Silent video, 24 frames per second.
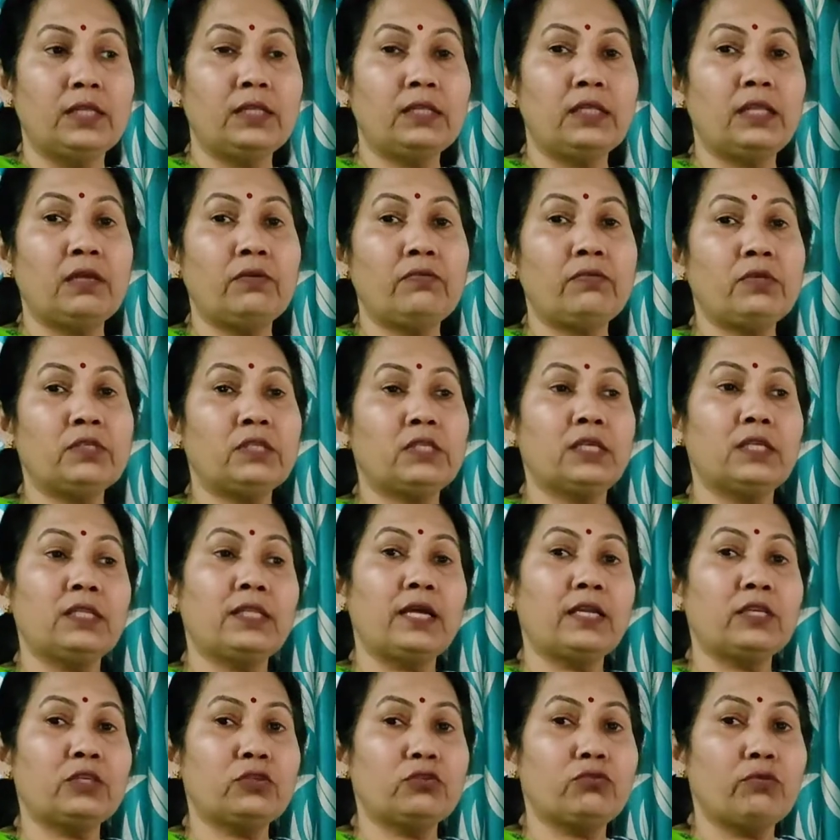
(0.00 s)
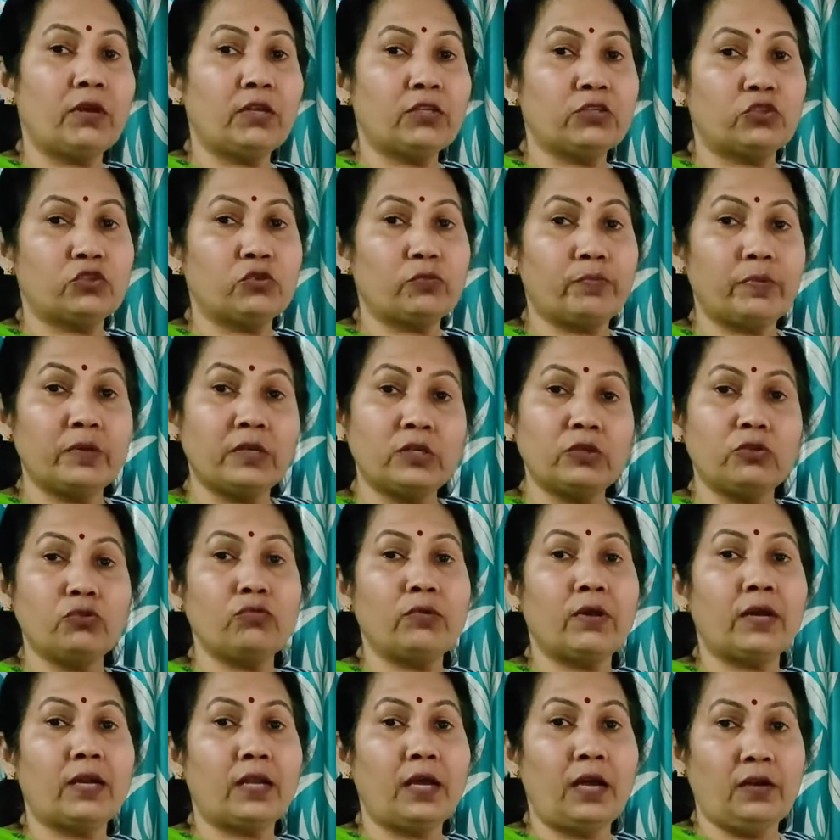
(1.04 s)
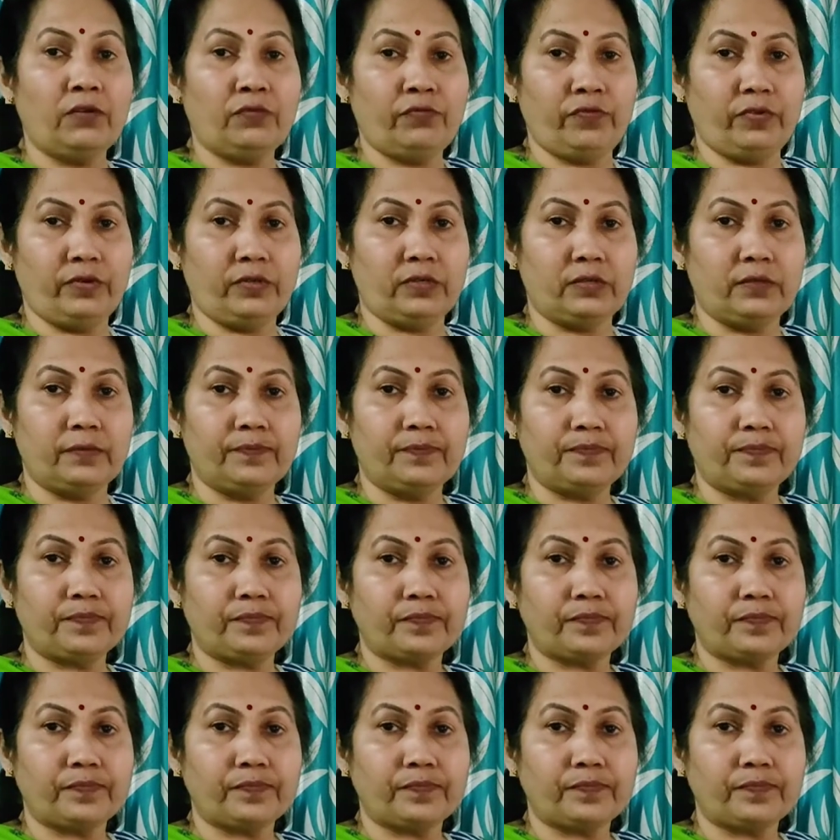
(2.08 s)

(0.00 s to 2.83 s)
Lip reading: then they will say that you are stupid, you are unfit.